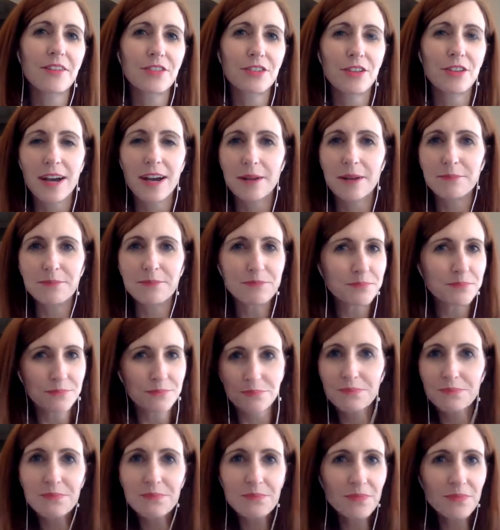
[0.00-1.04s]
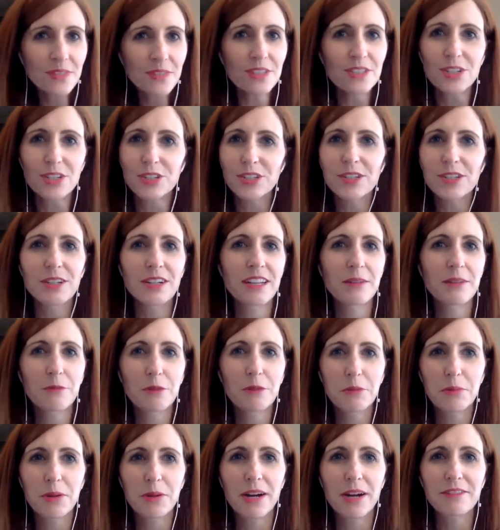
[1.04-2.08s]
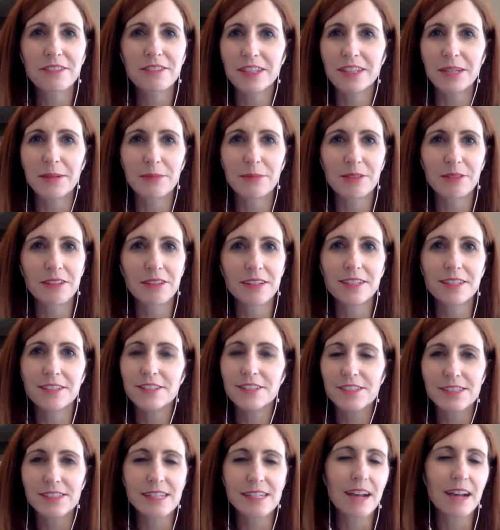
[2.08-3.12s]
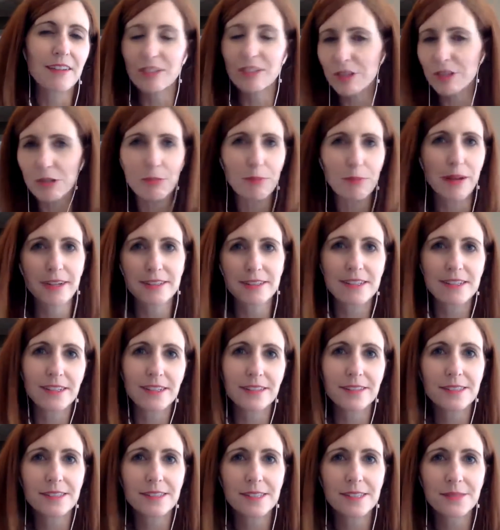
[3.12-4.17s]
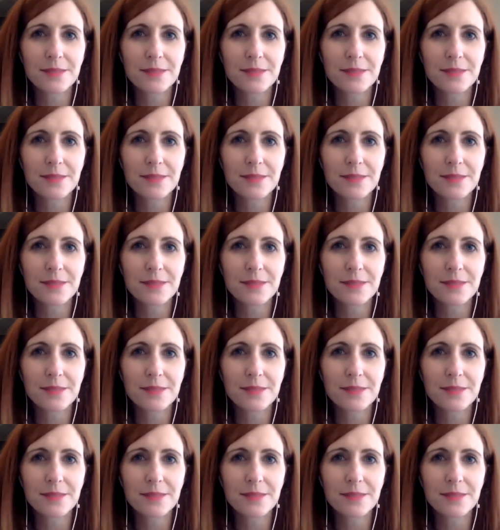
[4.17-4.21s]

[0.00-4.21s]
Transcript: that, started in with private label and just haven't looked back since.